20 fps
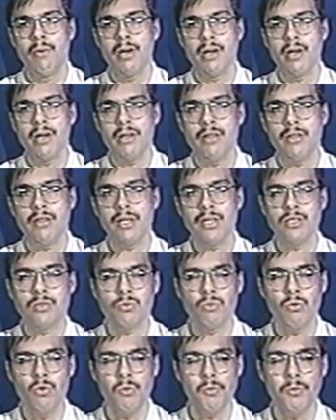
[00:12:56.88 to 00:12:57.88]
But
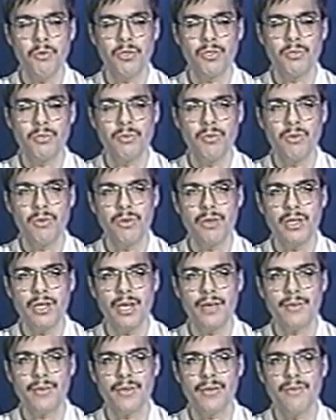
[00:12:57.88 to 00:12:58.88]
these rumors were
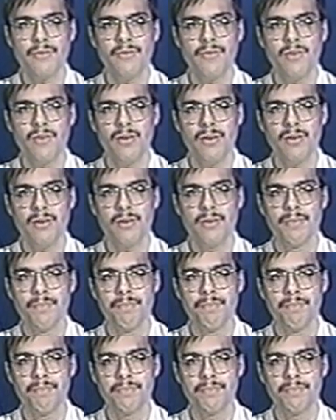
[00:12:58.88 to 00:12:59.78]
never confirmed.